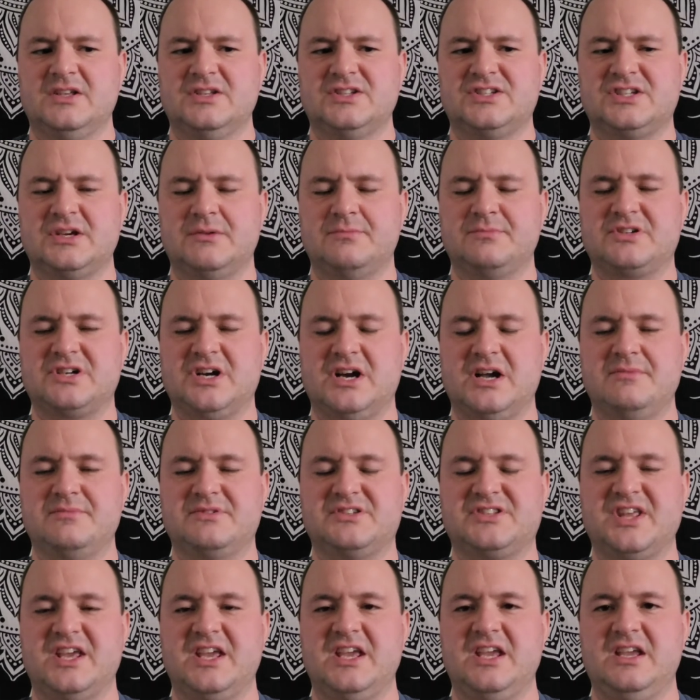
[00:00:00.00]

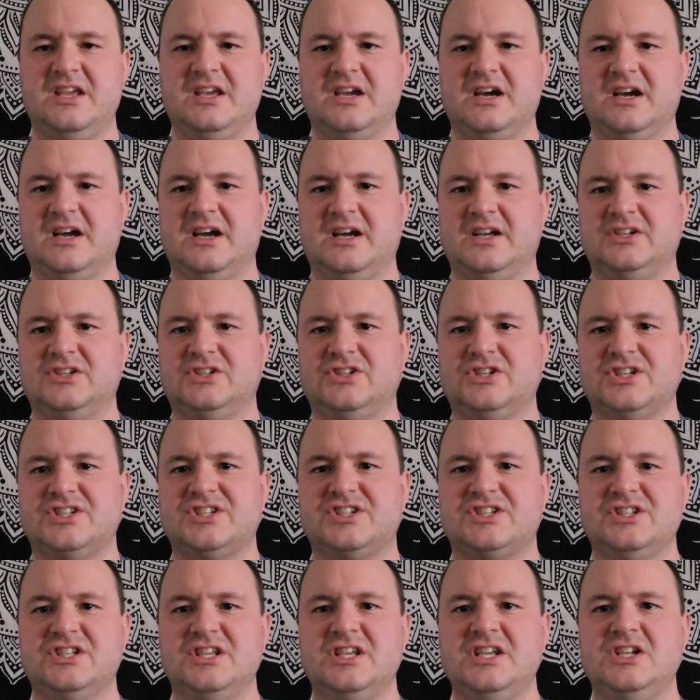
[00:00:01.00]
sometimes they uh,
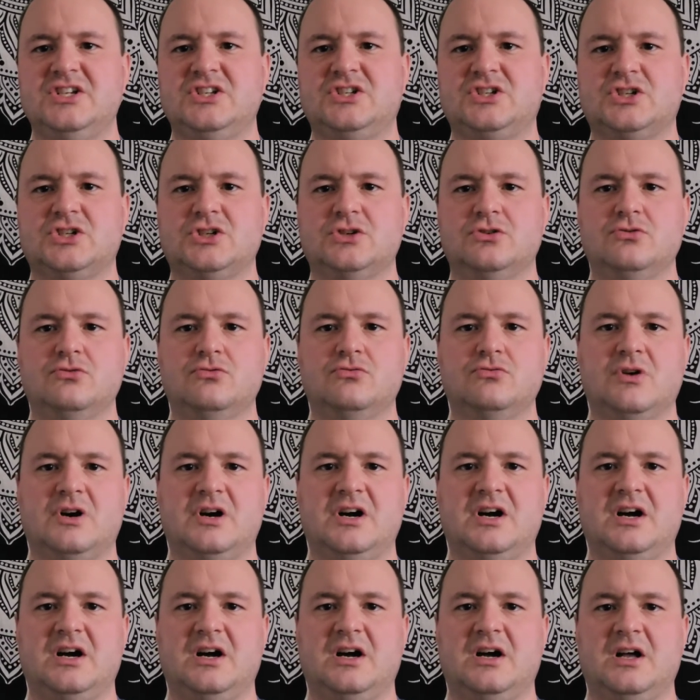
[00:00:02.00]
just need to
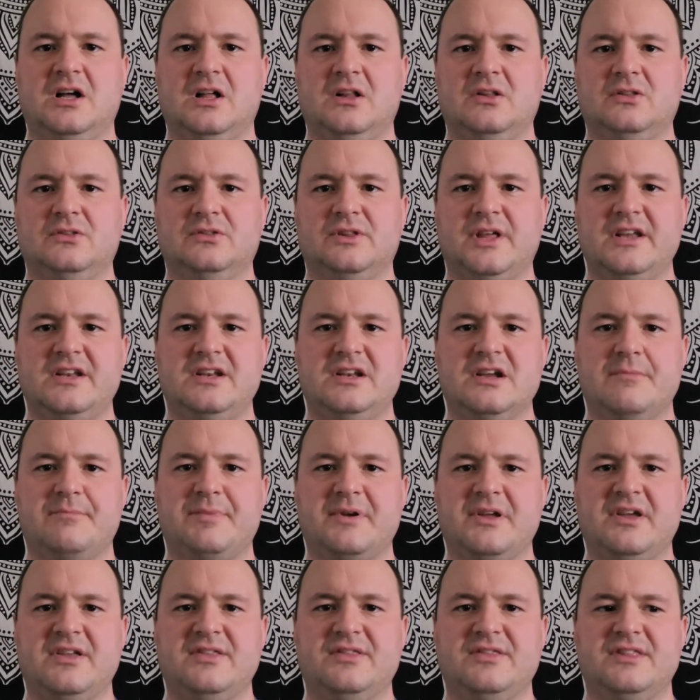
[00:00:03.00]
uh, lighten
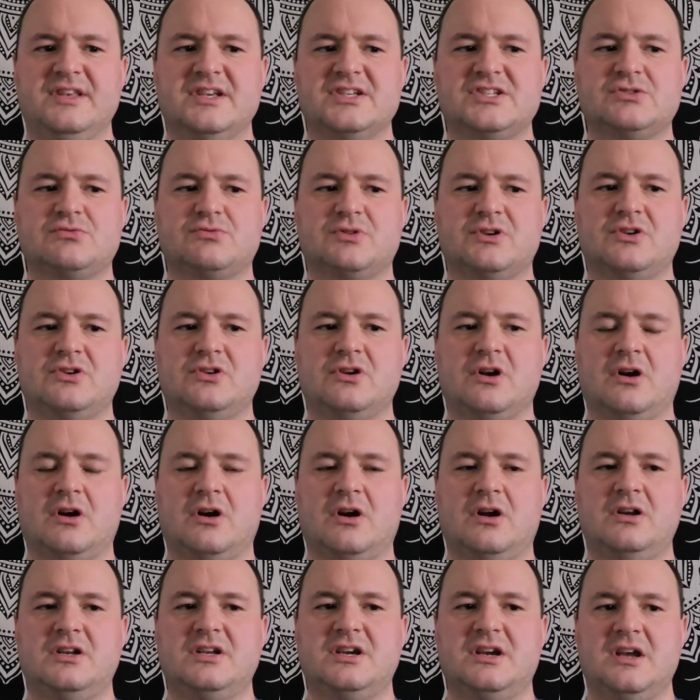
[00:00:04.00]
up in this
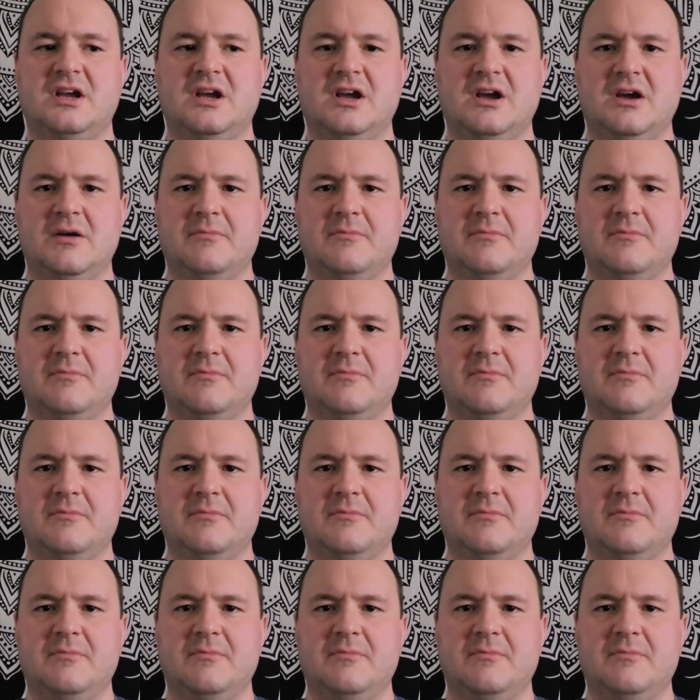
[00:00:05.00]
regard.